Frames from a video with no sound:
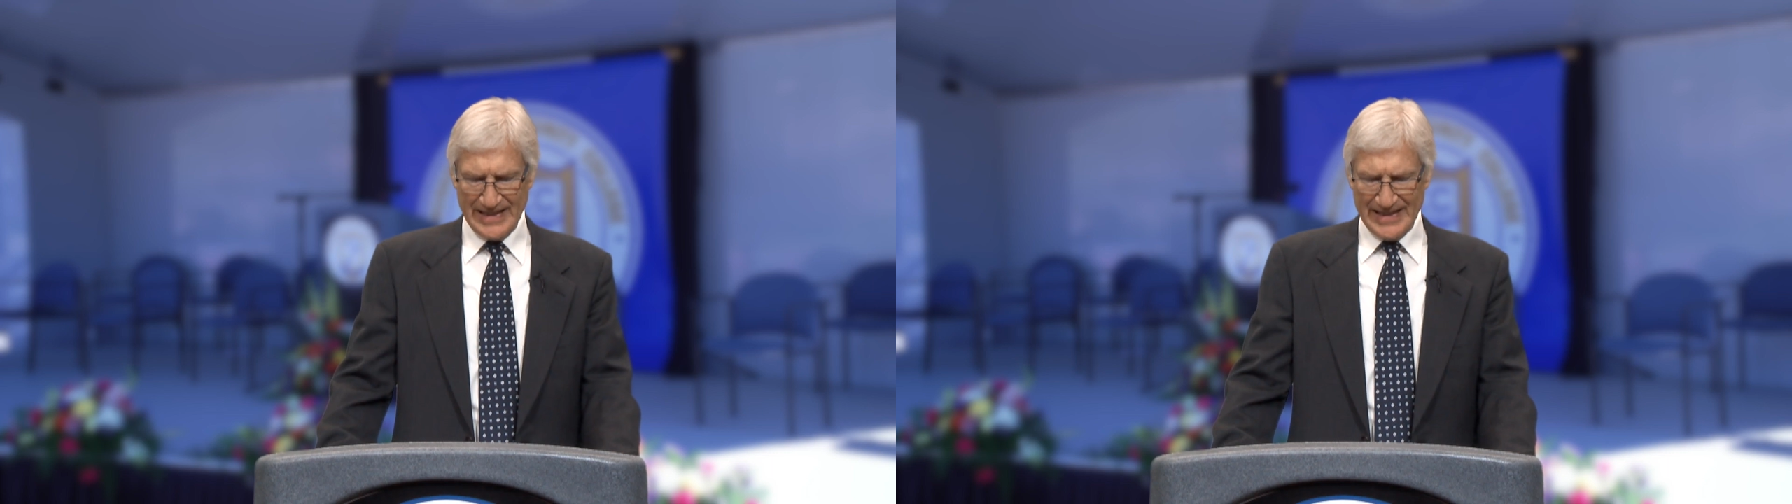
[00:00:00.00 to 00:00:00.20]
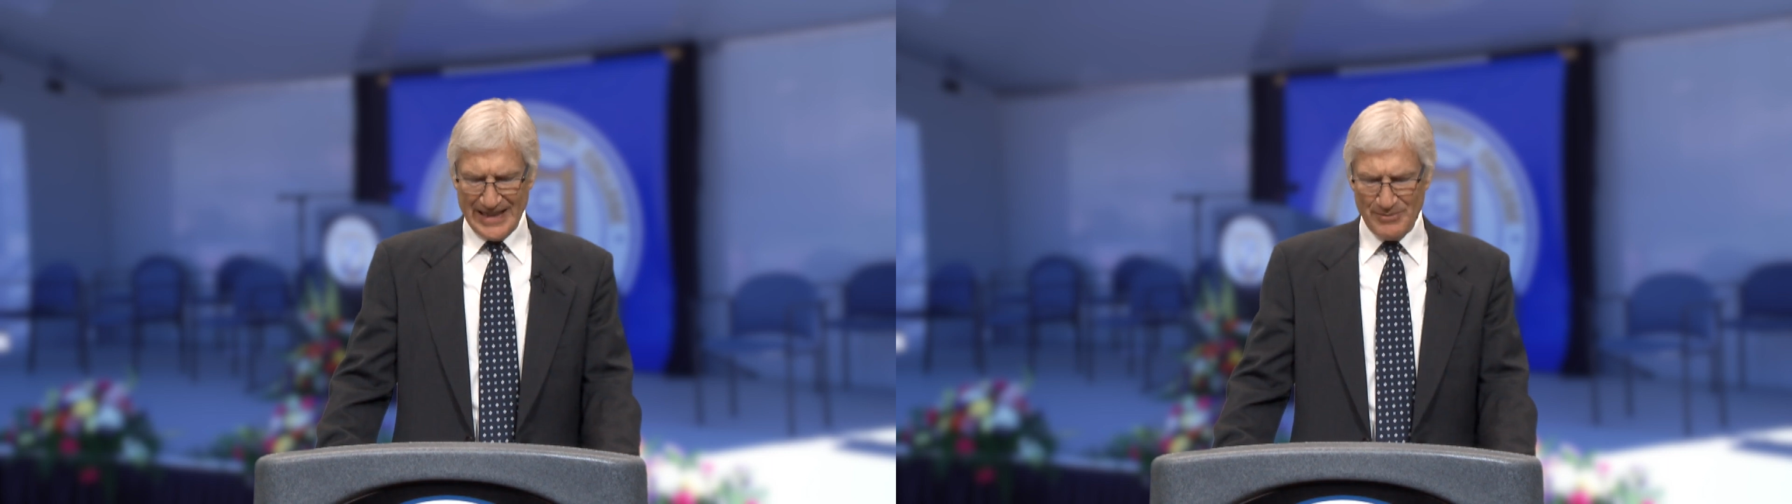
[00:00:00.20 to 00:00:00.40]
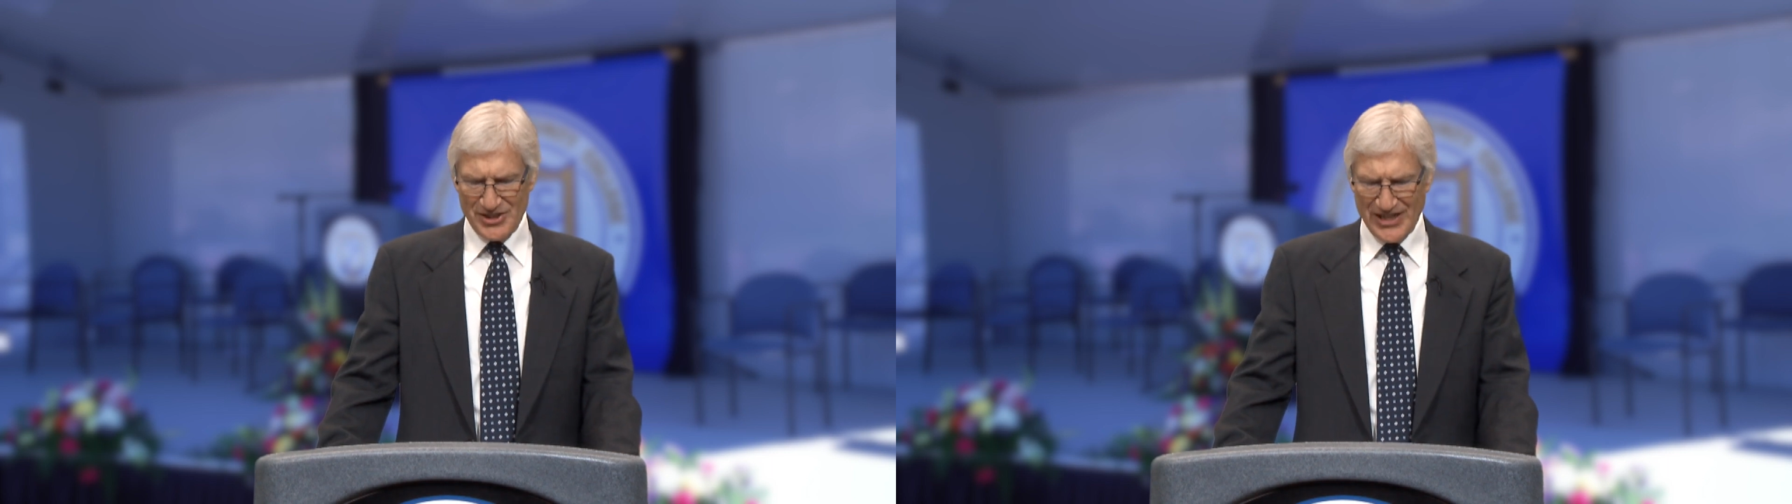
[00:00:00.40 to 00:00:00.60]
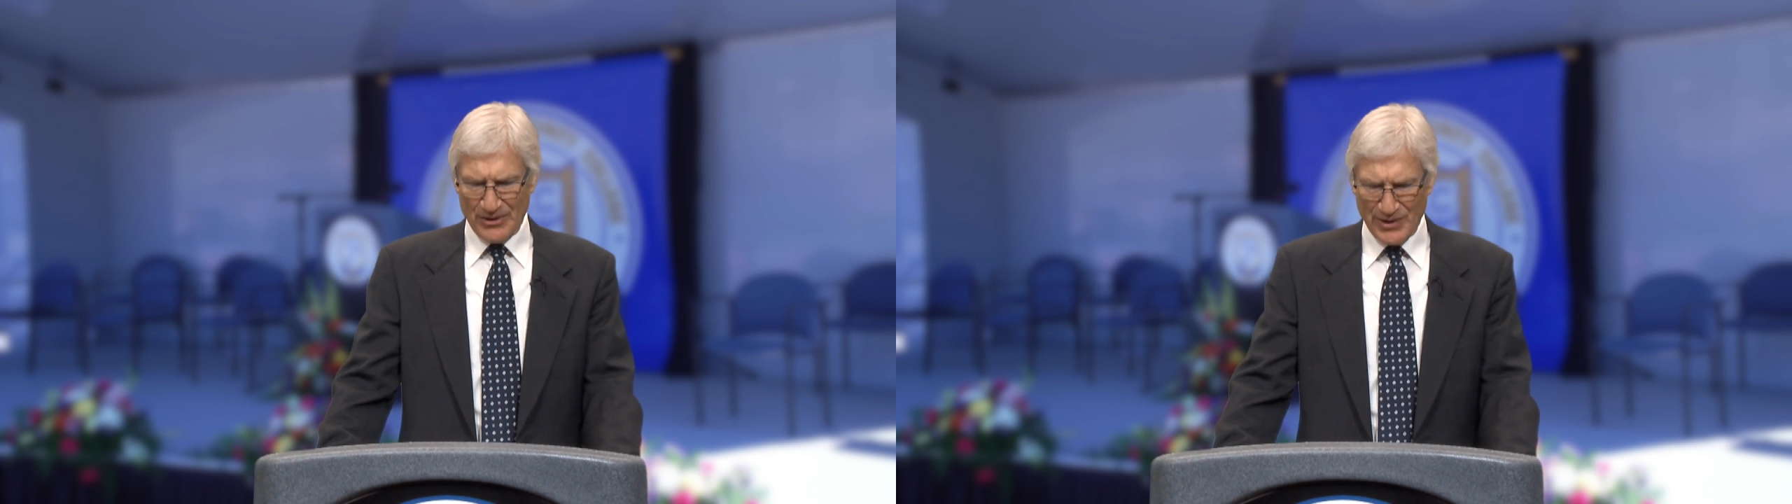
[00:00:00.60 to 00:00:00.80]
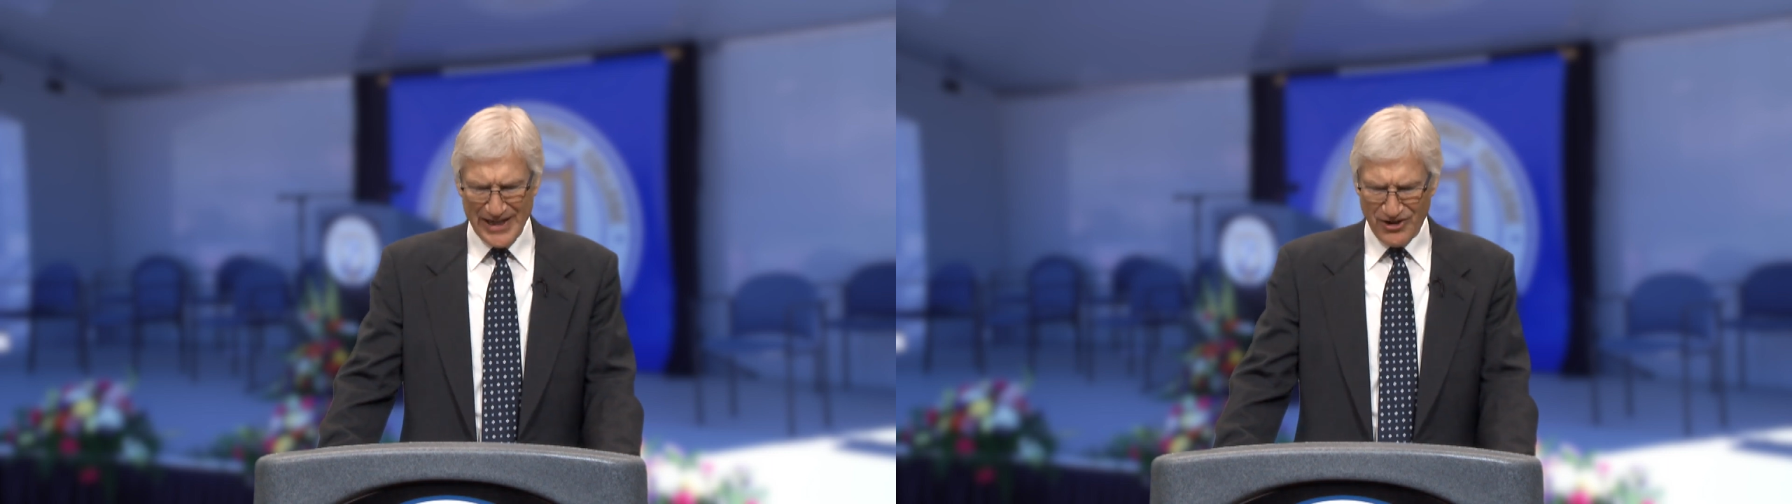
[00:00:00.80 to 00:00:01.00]
Let me say
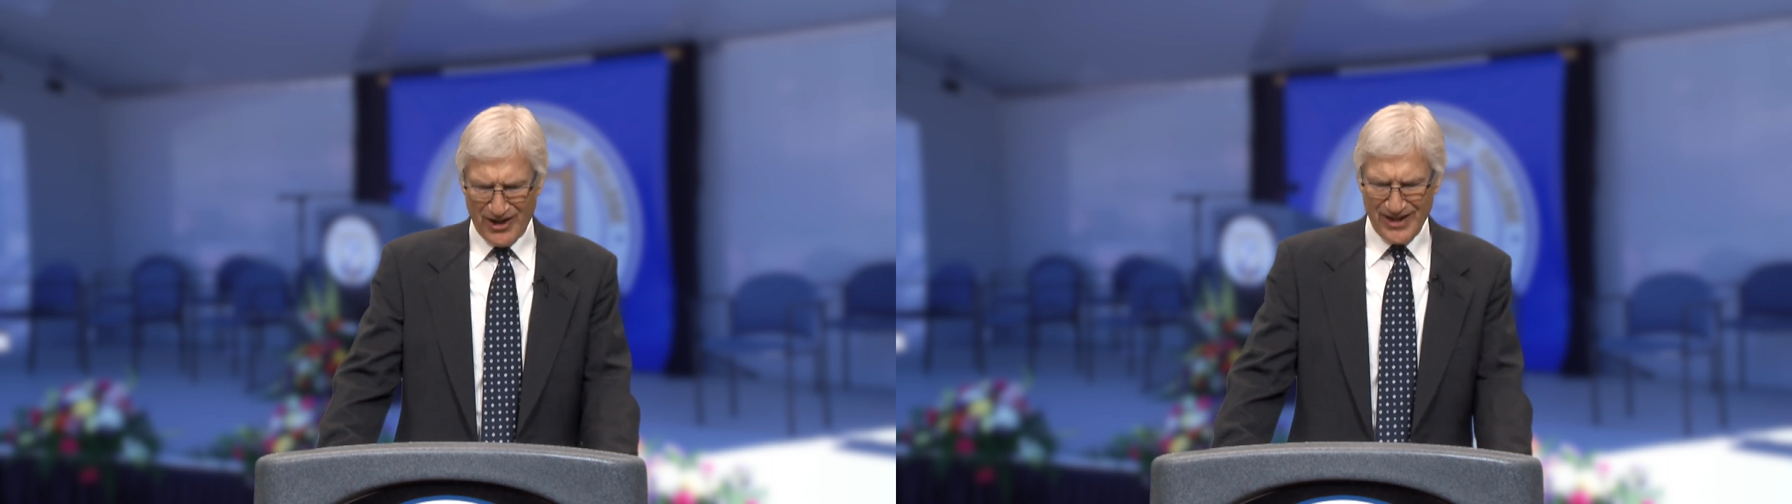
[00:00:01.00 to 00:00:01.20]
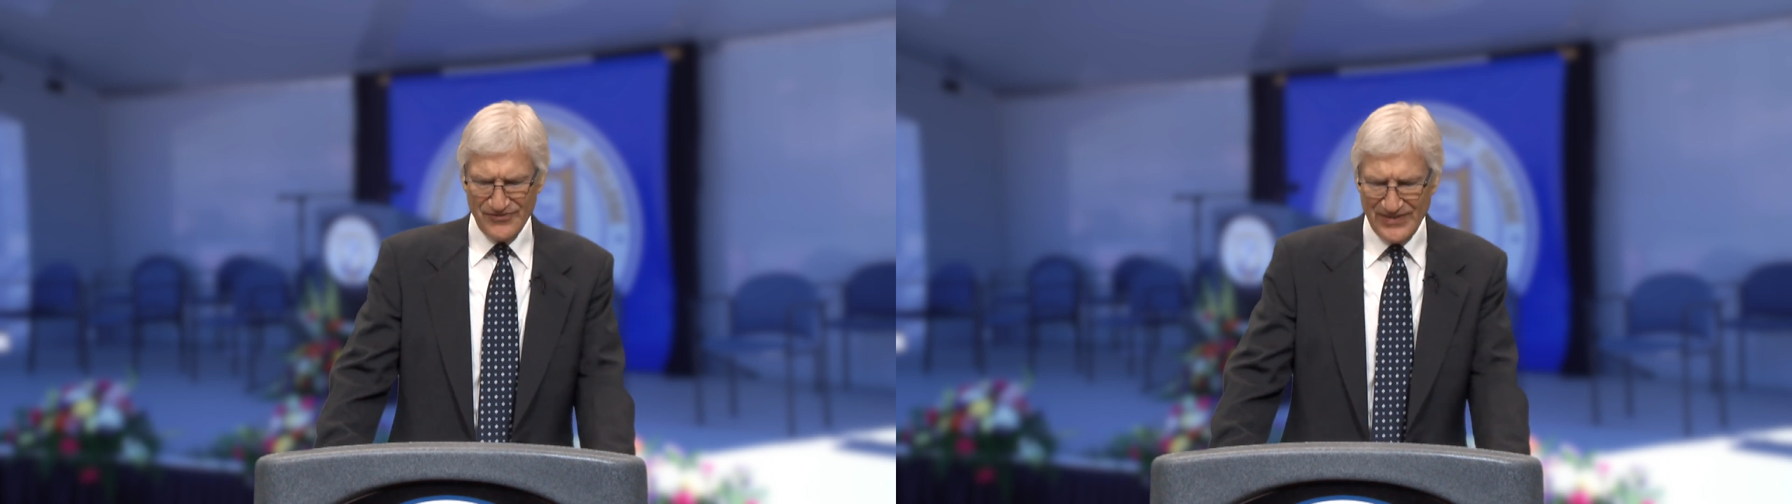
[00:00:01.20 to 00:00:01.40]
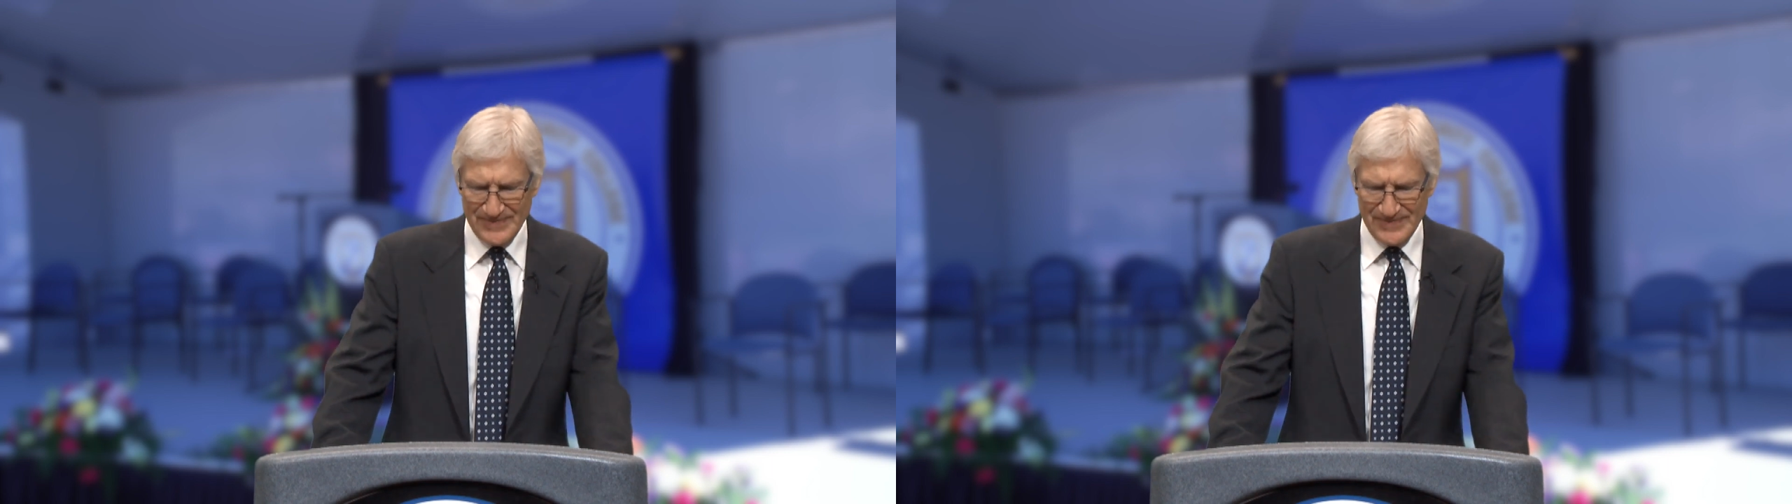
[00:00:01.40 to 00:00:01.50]
right off,